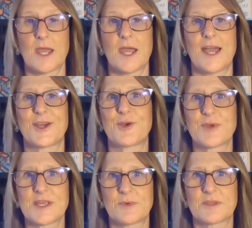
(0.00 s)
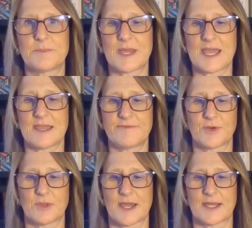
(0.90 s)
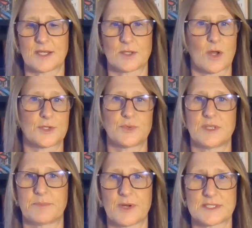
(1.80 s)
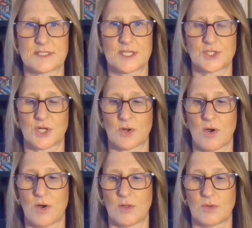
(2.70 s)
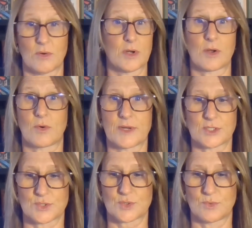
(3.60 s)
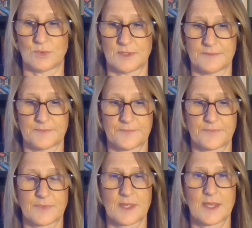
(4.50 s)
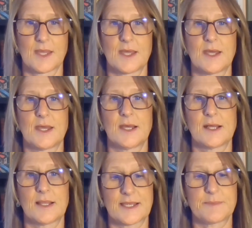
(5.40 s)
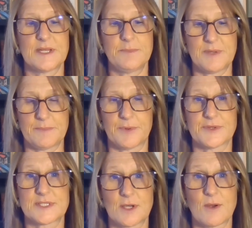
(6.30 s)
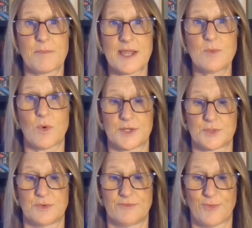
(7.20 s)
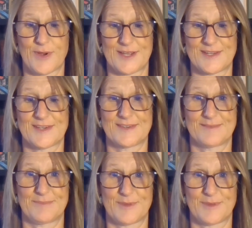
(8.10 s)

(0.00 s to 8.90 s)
and agreeing with a behavior like not doing the presentation at all or not going to school. Like many people, Sarah might want to avoid the